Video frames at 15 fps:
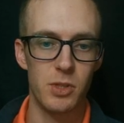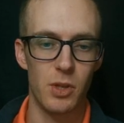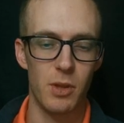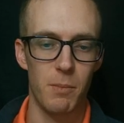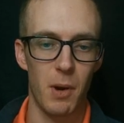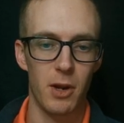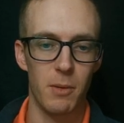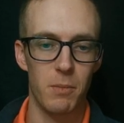So the
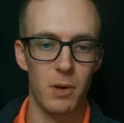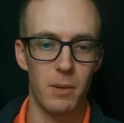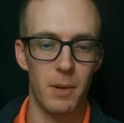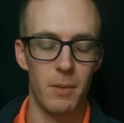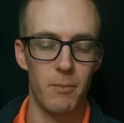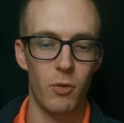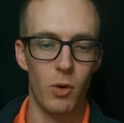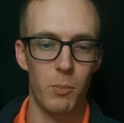market
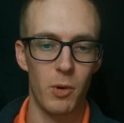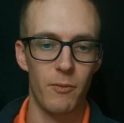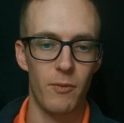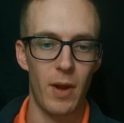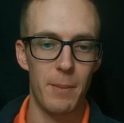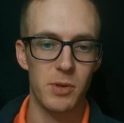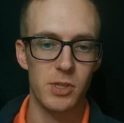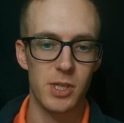premium, four point
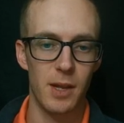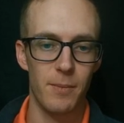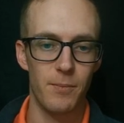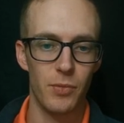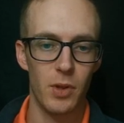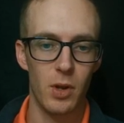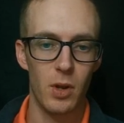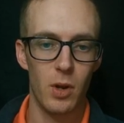five percent,
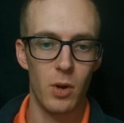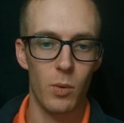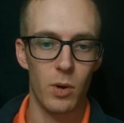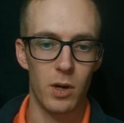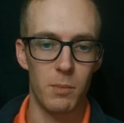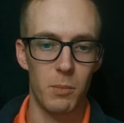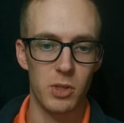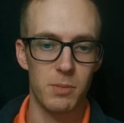
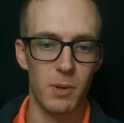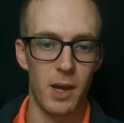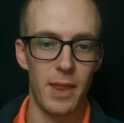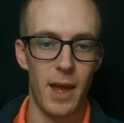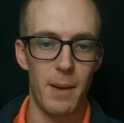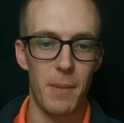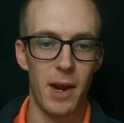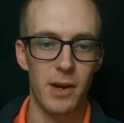we're going to multiply
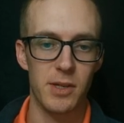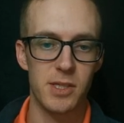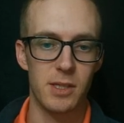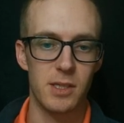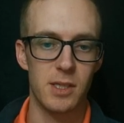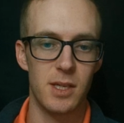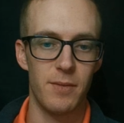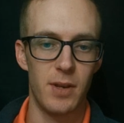that by our
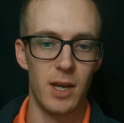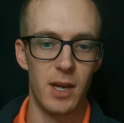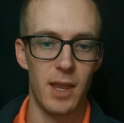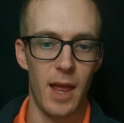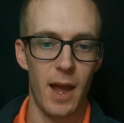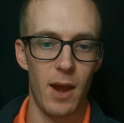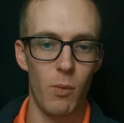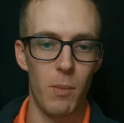sensitivity to
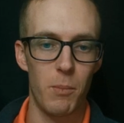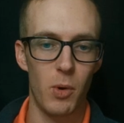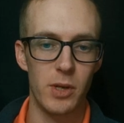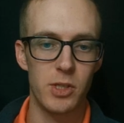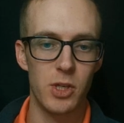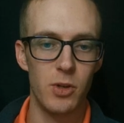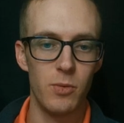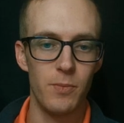that at one
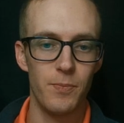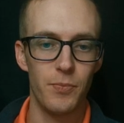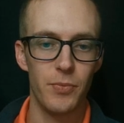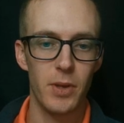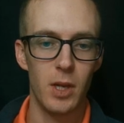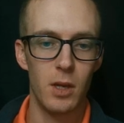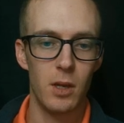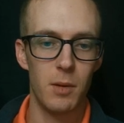point two, zero
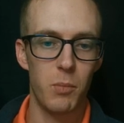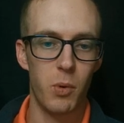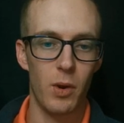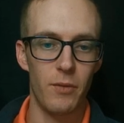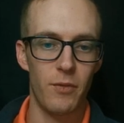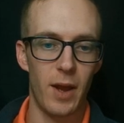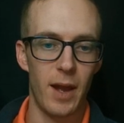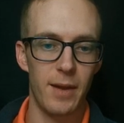
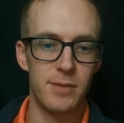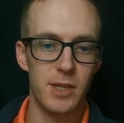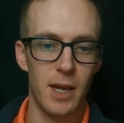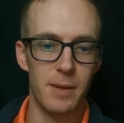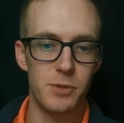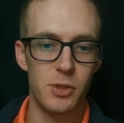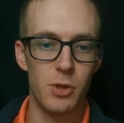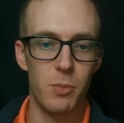point five
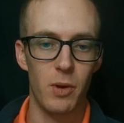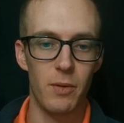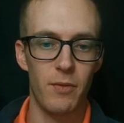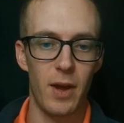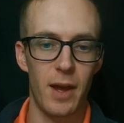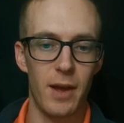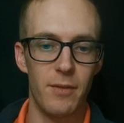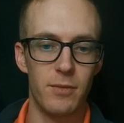times two point
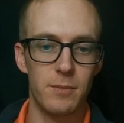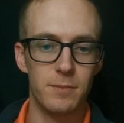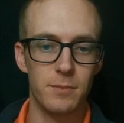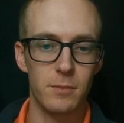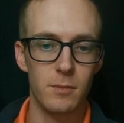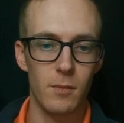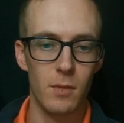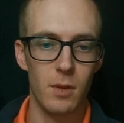five,
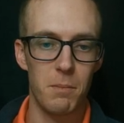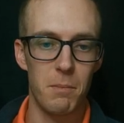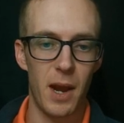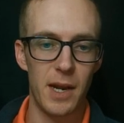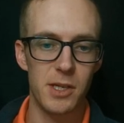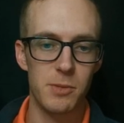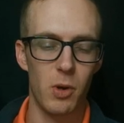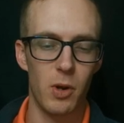
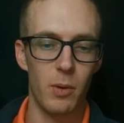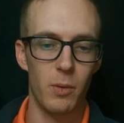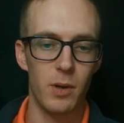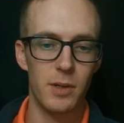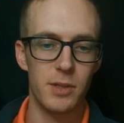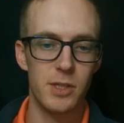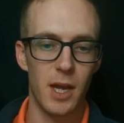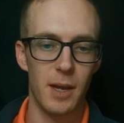minus zero point
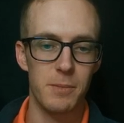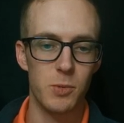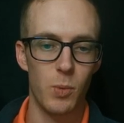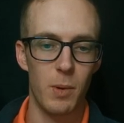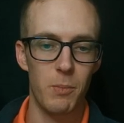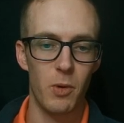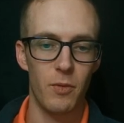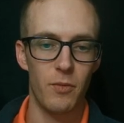one times
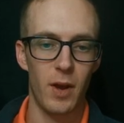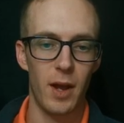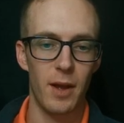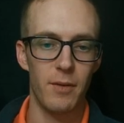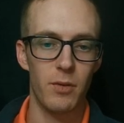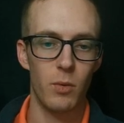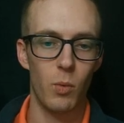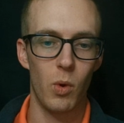one point
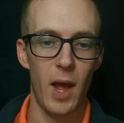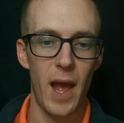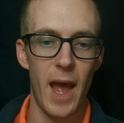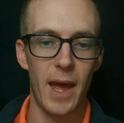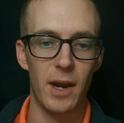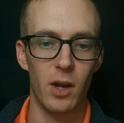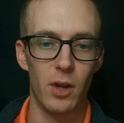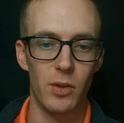five. We'll
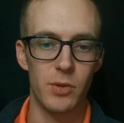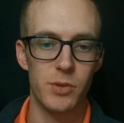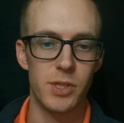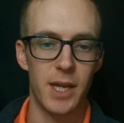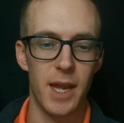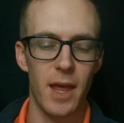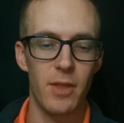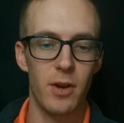add all those
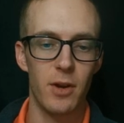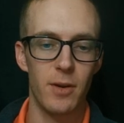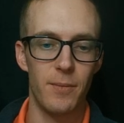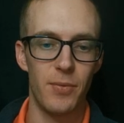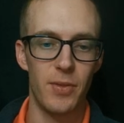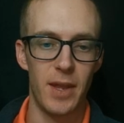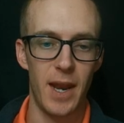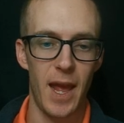together
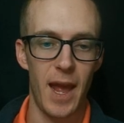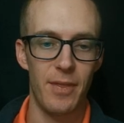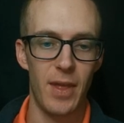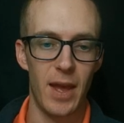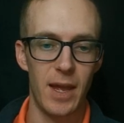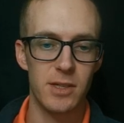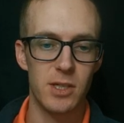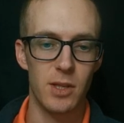and then add
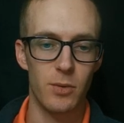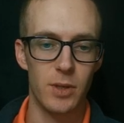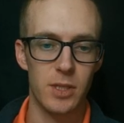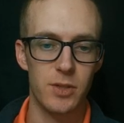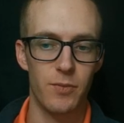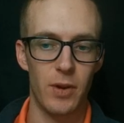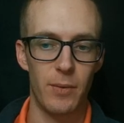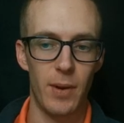that to the
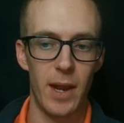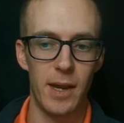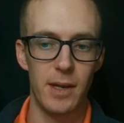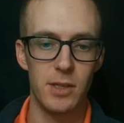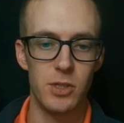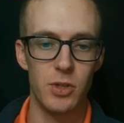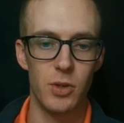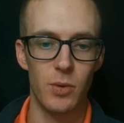risk-free
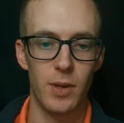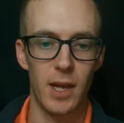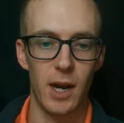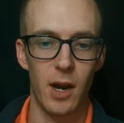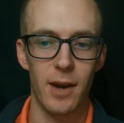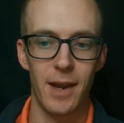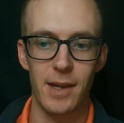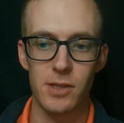rate to get
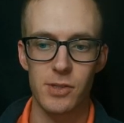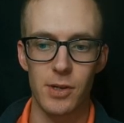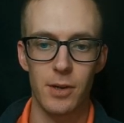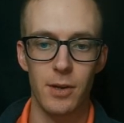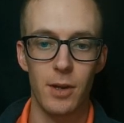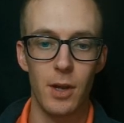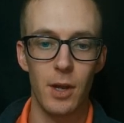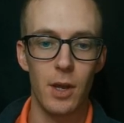our answer.